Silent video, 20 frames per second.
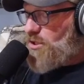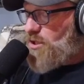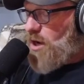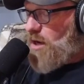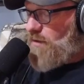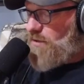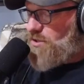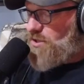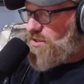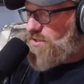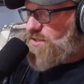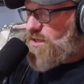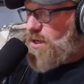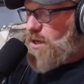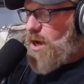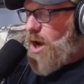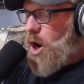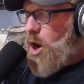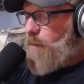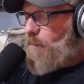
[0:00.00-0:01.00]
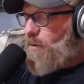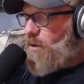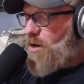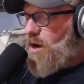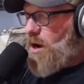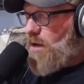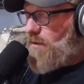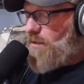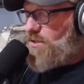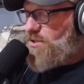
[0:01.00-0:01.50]
colleges, Harper
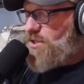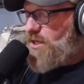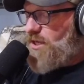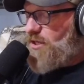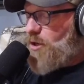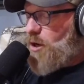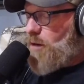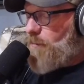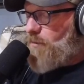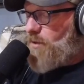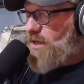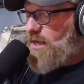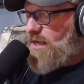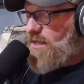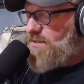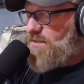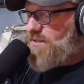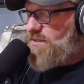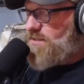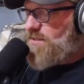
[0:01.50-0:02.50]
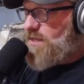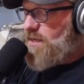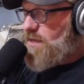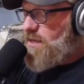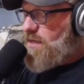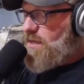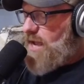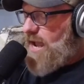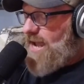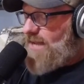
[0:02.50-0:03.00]
College in Harper, Kansas,
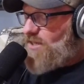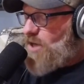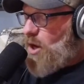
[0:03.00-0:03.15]
and